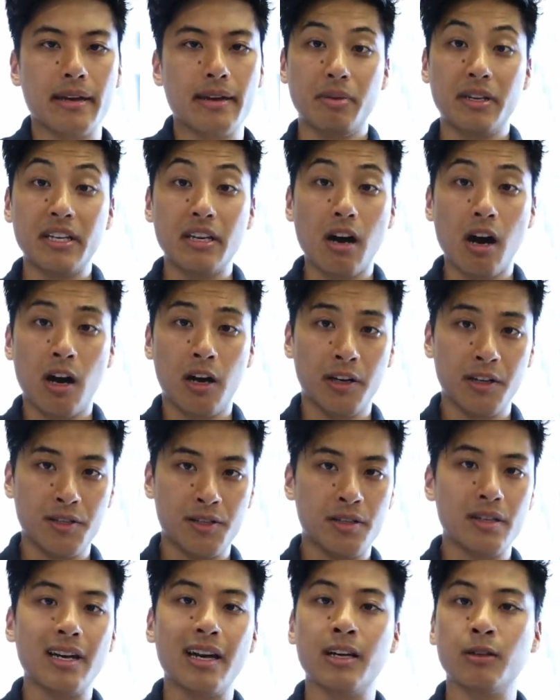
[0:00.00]
Be
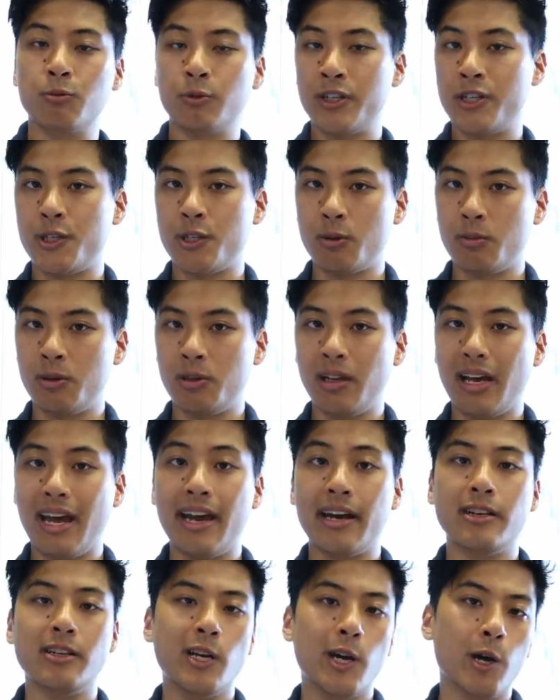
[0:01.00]
honest and reasonable
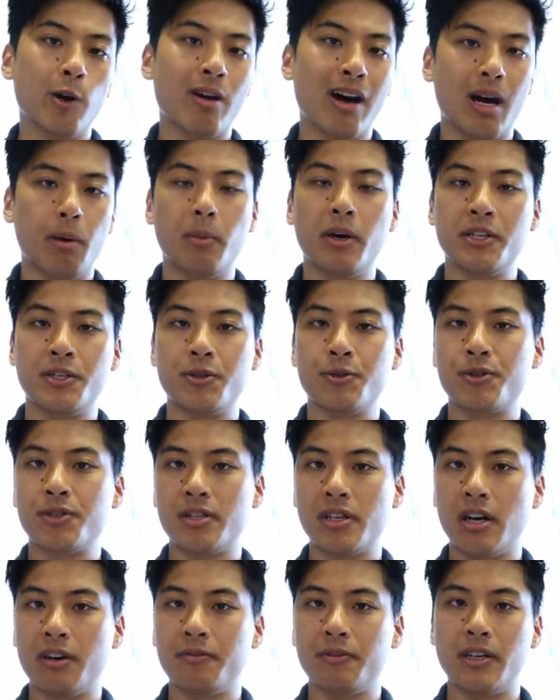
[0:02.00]
and know how much your
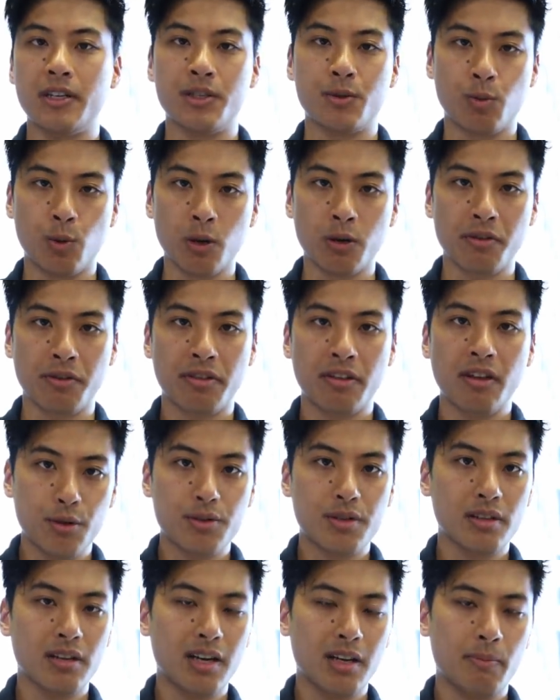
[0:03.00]
stuff is worth.
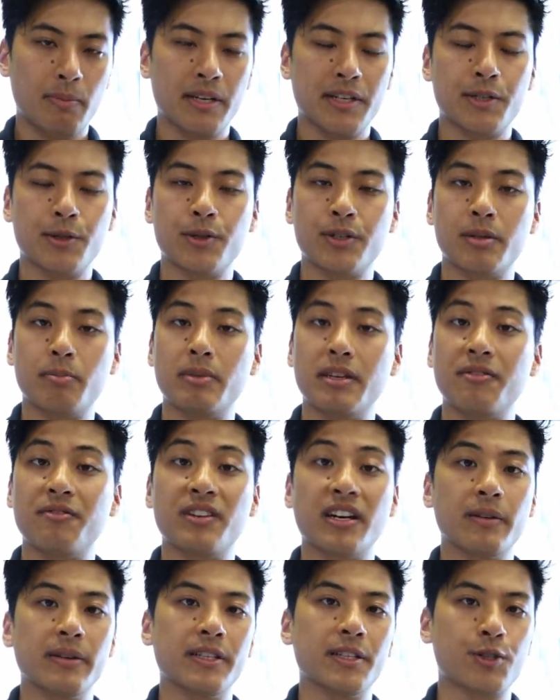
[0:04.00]
Post a lot of pictures and be
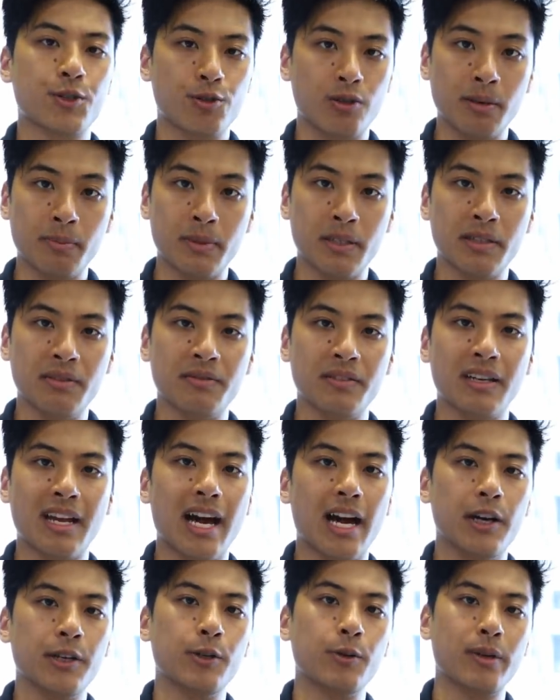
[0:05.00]
very descriptive in
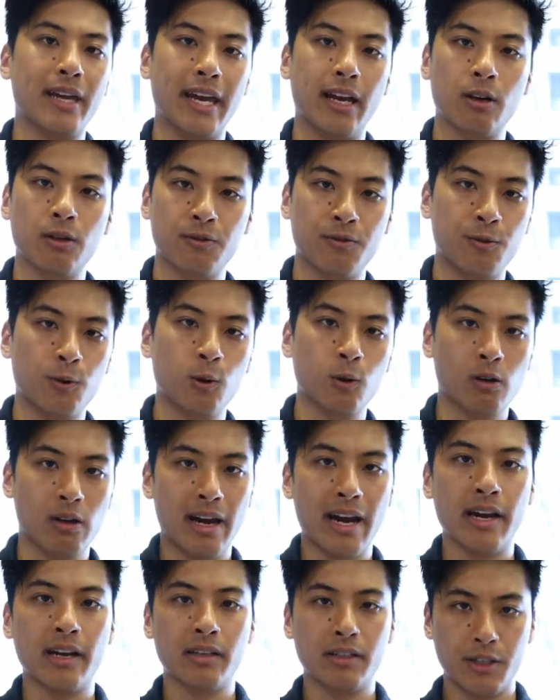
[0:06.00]
how you cared for
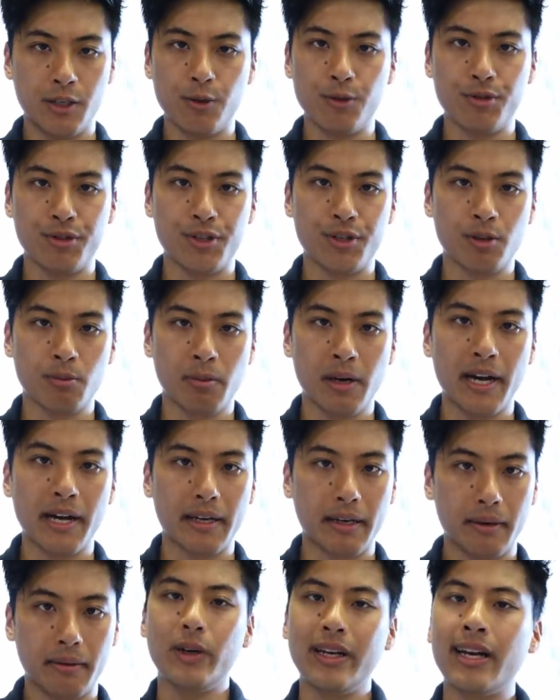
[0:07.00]
and used your
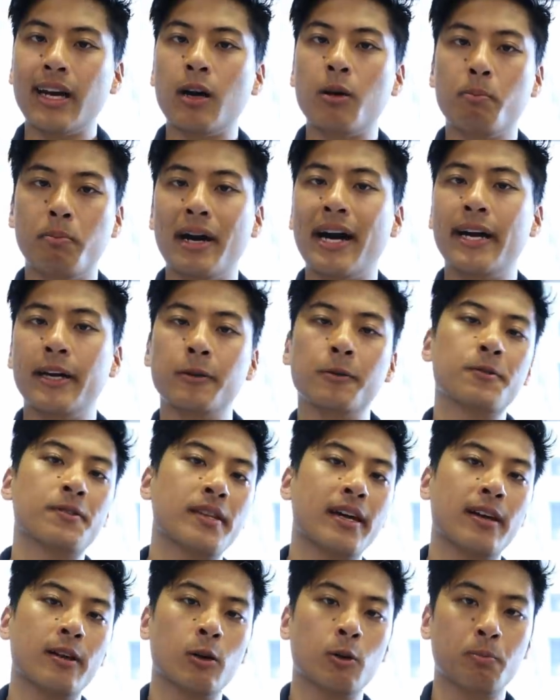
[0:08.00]
bike. Weed out buyers
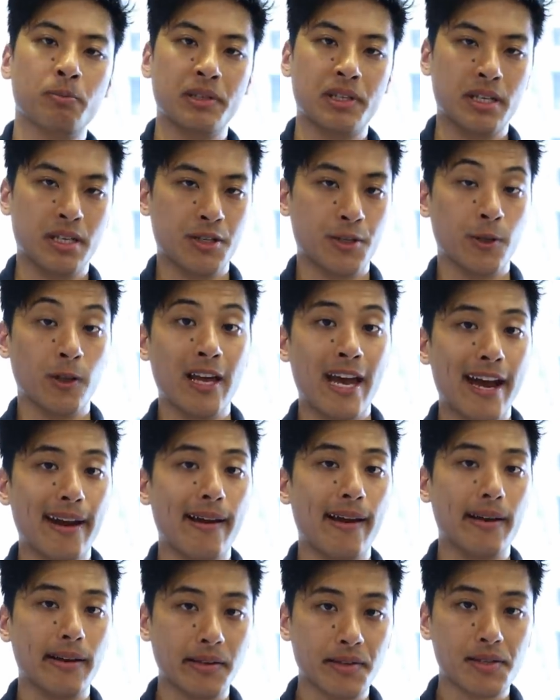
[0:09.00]
that are potential
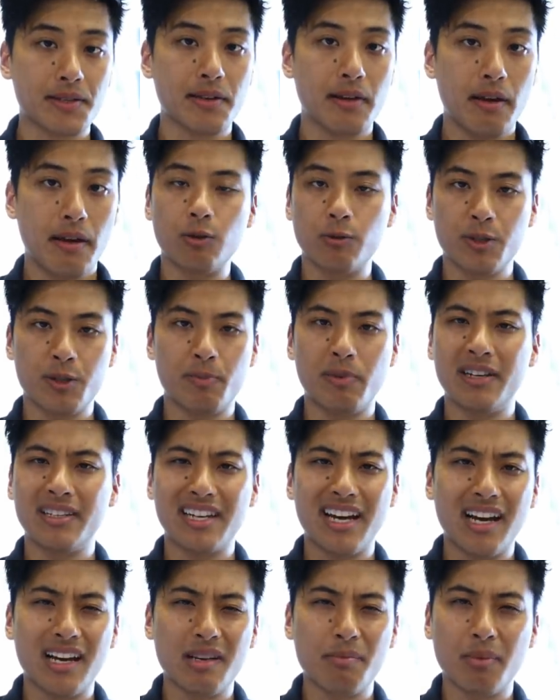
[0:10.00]
headaches. Don't respond
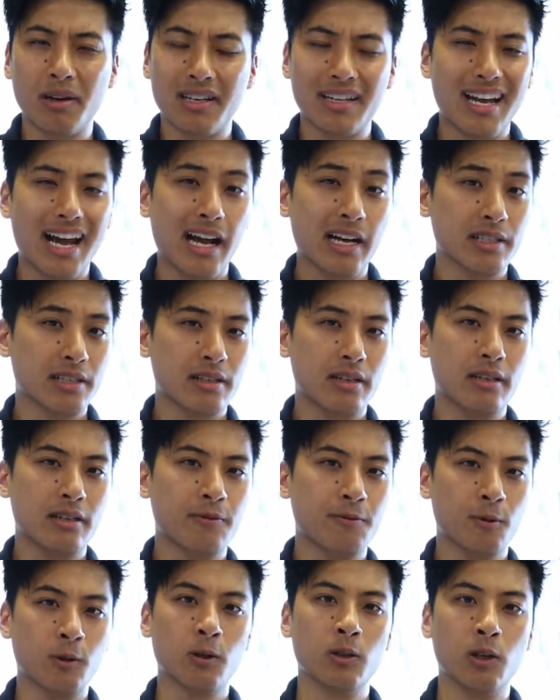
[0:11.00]
to anybody asking
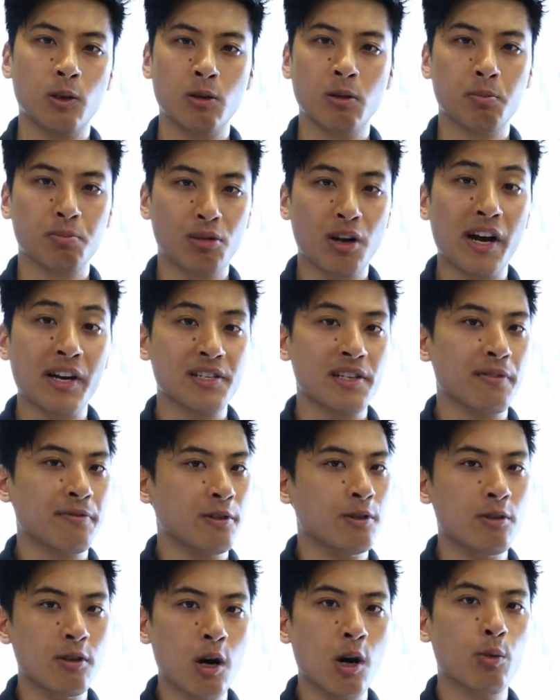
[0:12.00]
for a lower price if
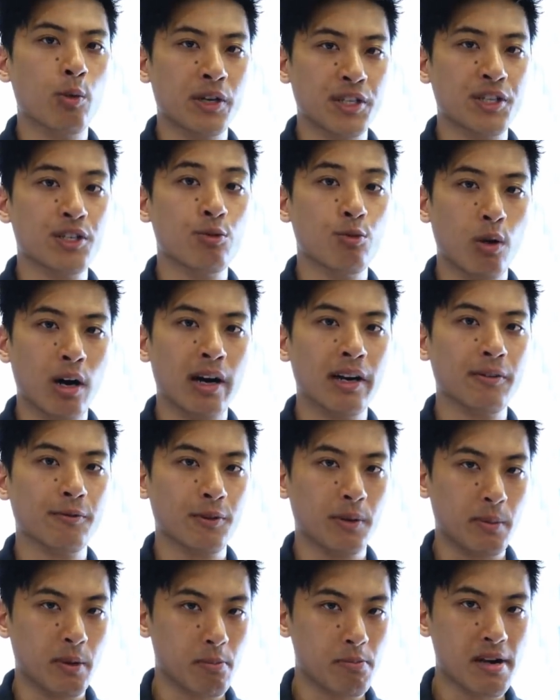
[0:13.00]
you know what you want
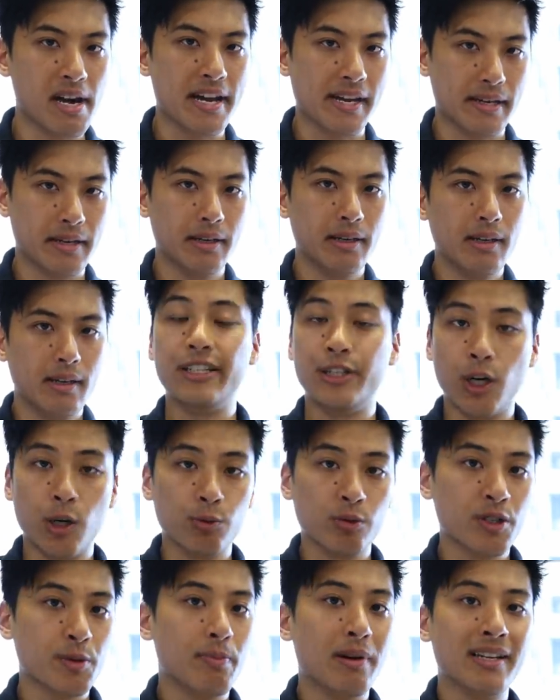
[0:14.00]
from your bike. And
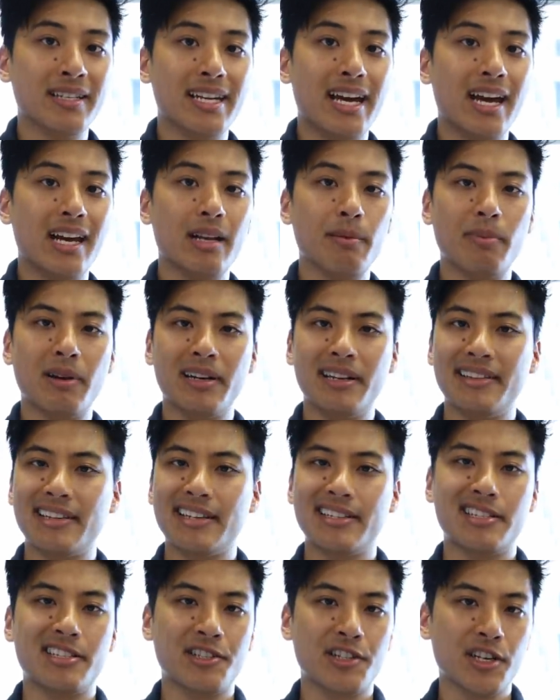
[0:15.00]
don't respond to anybody
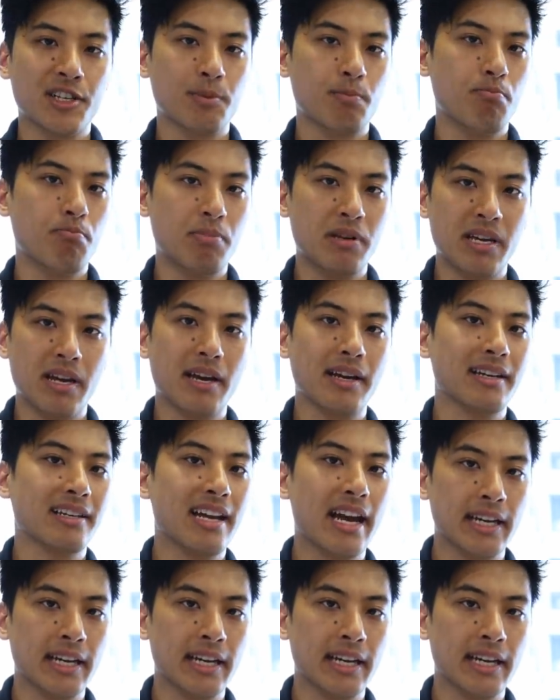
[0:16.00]
that's just being